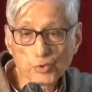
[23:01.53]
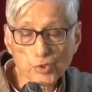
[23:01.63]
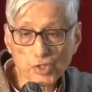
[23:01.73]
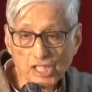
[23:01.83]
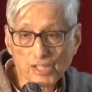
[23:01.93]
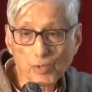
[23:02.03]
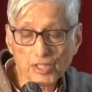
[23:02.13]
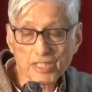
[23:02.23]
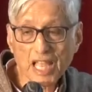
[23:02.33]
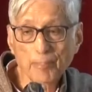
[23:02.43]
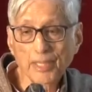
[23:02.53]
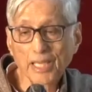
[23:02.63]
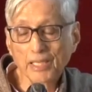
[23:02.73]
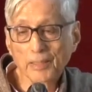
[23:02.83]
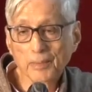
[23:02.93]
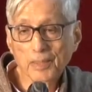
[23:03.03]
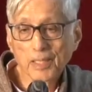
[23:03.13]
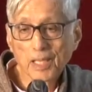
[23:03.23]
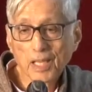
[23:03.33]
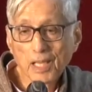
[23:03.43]
you see what is happening?
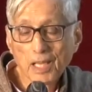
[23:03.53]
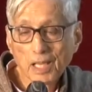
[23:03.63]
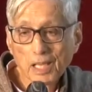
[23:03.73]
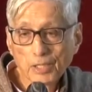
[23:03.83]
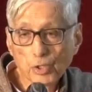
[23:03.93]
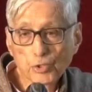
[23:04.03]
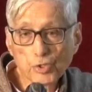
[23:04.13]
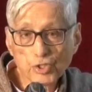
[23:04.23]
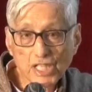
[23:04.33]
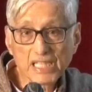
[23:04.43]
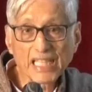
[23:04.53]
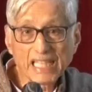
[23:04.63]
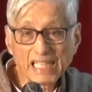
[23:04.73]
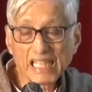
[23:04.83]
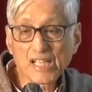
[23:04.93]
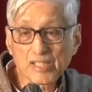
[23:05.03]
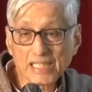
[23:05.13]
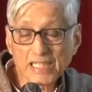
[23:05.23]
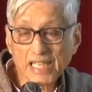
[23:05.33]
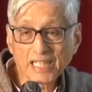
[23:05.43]
Don't you see the killings that
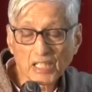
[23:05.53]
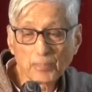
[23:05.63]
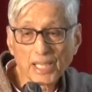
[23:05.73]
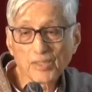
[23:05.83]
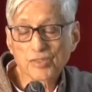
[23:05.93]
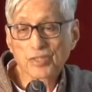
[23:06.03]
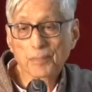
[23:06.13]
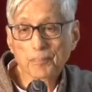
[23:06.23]
are taking place?